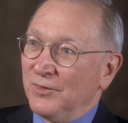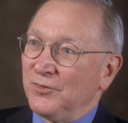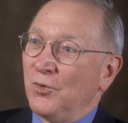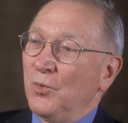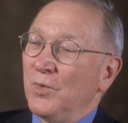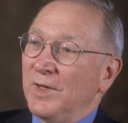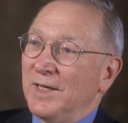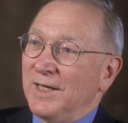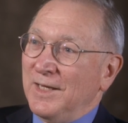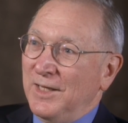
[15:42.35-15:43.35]
So
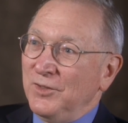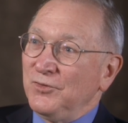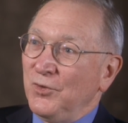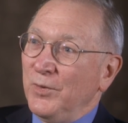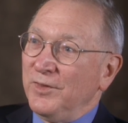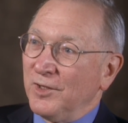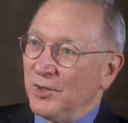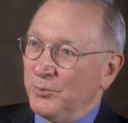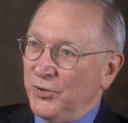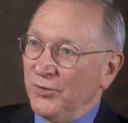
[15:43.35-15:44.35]
he's doing the
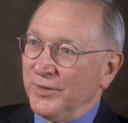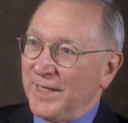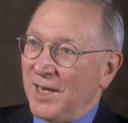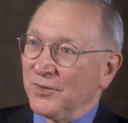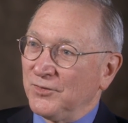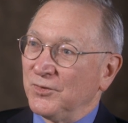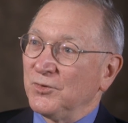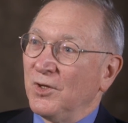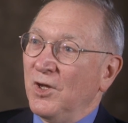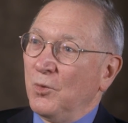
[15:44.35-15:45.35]
computer analysis,